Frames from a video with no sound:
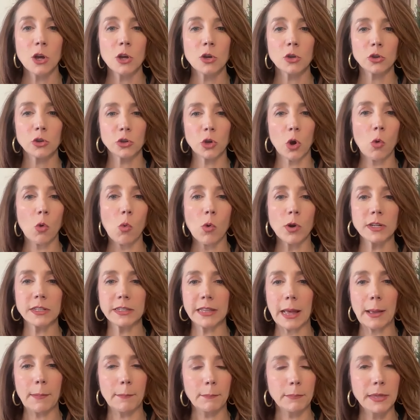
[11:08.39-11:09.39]
So, what does
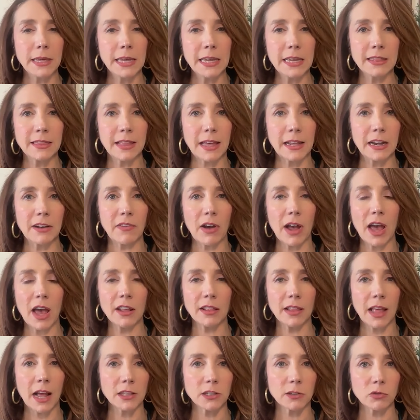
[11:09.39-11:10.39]
that mean then if I had
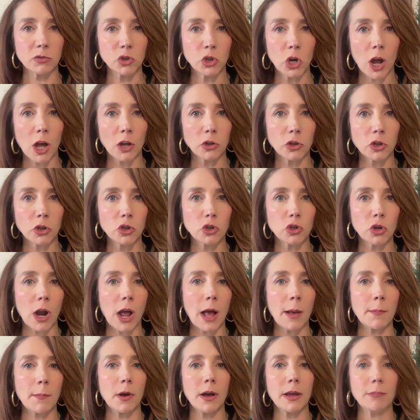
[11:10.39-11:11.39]
lots of childhood
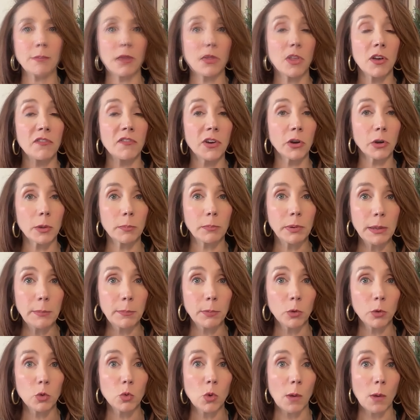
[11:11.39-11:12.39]
trauma and the very
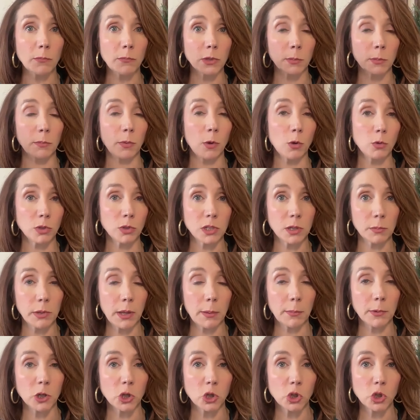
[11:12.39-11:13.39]
people who I'm supposed to be
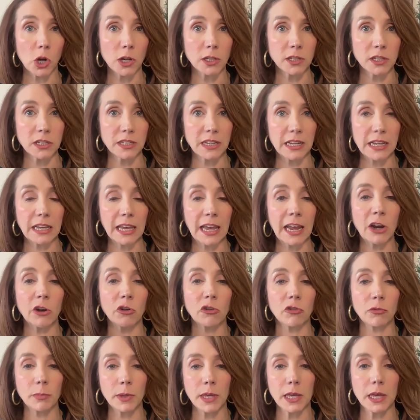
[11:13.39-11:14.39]
able to trust to take care
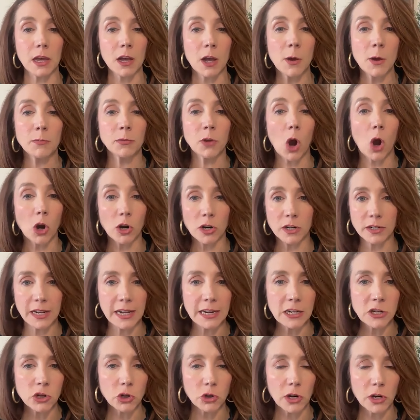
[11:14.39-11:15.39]
of me are
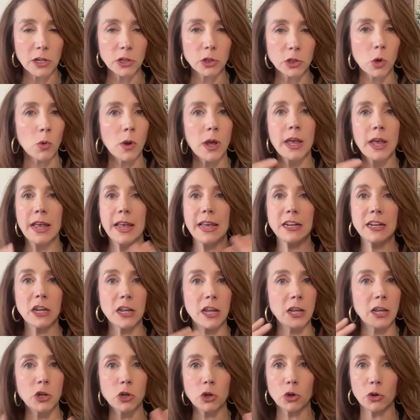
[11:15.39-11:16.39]
dangerous? So, it,
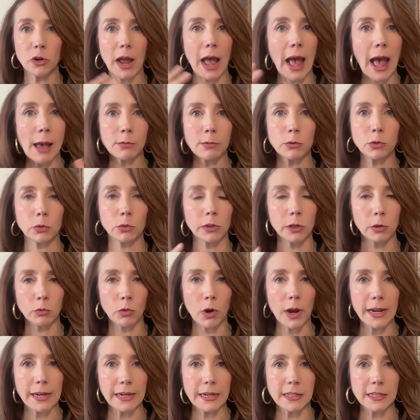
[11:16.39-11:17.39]
you're absolutely
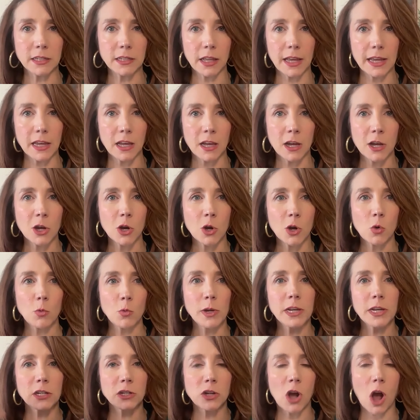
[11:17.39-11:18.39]
right. It's like, we
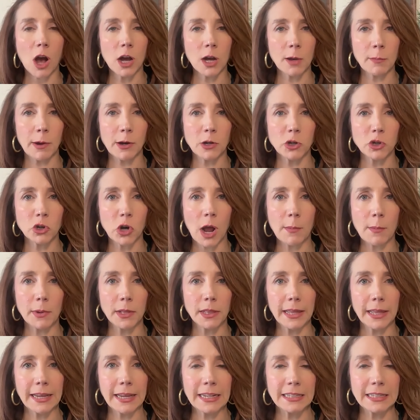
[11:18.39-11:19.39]
can talk about trauma
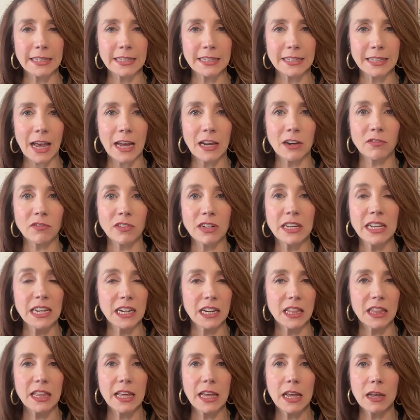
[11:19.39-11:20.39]
like it's this kind of
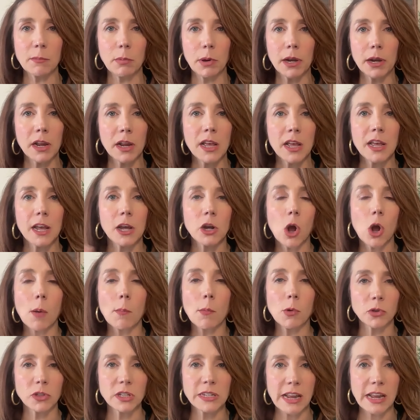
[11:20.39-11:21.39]
neat thing, but it
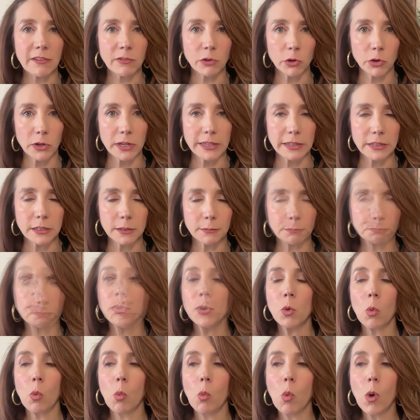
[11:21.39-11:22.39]
almost never is.
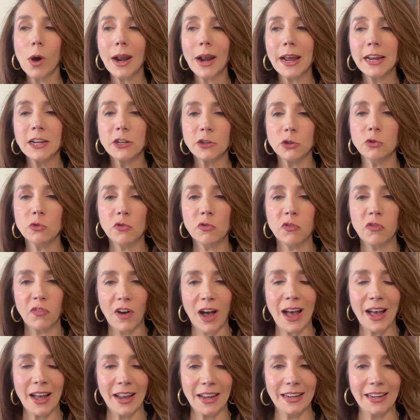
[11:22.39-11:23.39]
But what I do
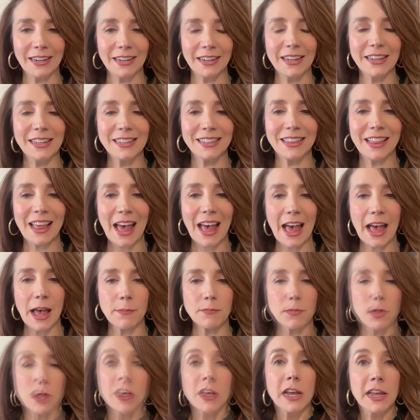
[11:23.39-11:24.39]
find is
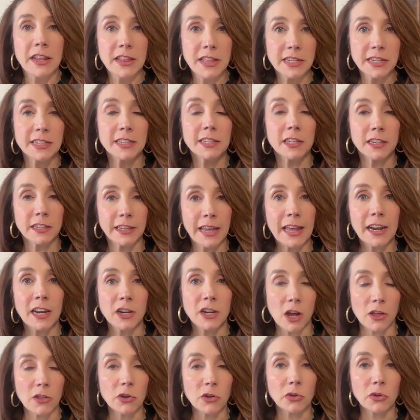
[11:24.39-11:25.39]
that, and this is again
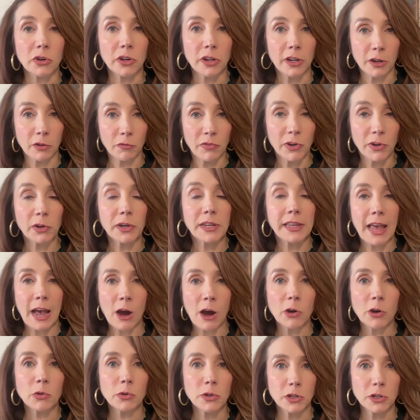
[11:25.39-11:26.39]
another very
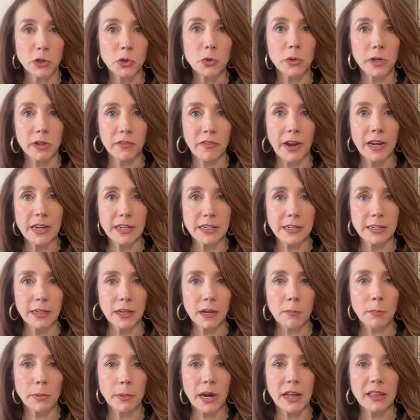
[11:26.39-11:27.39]
counterintuitive
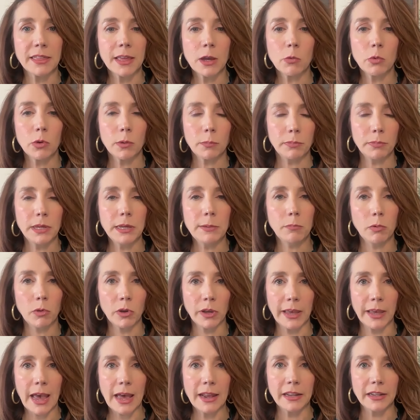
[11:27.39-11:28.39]
idea, but I think when people
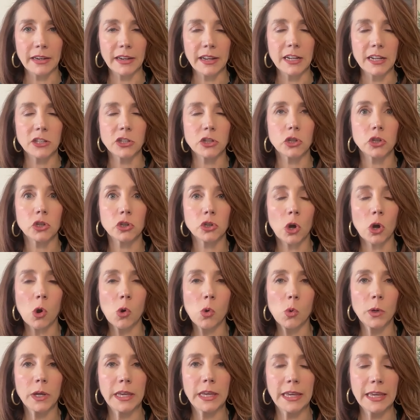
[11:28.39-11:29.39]
get it, it's
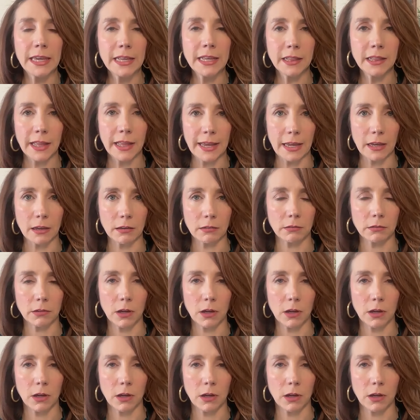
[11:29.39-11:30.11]
so healing.